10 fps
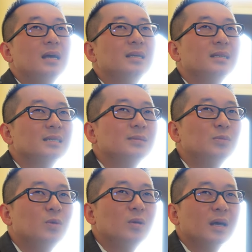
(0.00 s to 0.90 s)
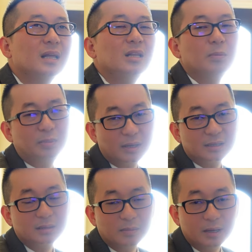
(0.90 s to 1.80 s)
He's actually more like a little
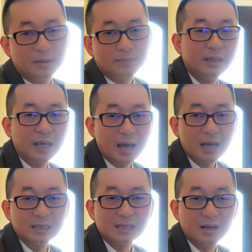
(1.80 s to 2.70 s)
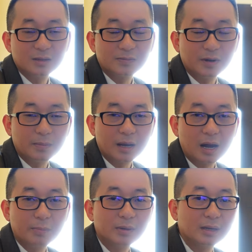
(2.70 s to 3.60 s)
brother to me. Dat is a close friend of my
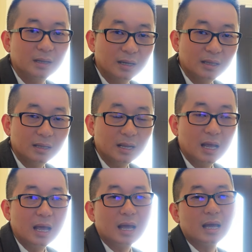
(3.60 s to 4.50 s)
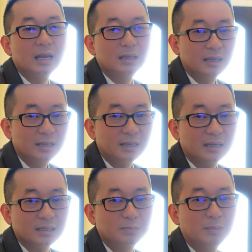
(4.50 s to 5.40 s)
god brother Lin, and
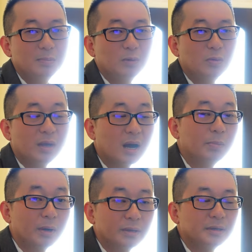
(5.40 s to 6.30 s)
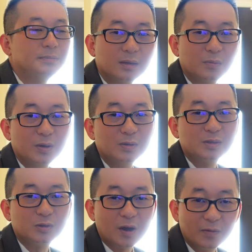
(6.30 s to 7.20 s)
Lin is Minmu's younger brother. We
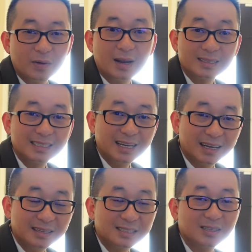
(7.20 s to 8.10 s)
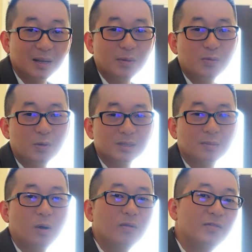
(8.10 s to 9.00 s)
used to travel a lot together, so let me roll
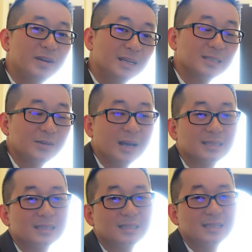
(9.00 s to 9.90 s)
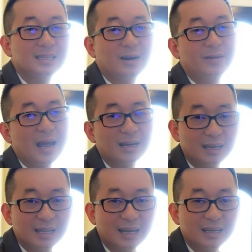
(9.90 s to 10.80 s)
some old footage so you guys can see how Dat
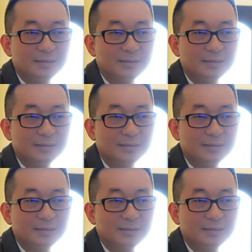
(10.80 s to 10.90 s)
looked like.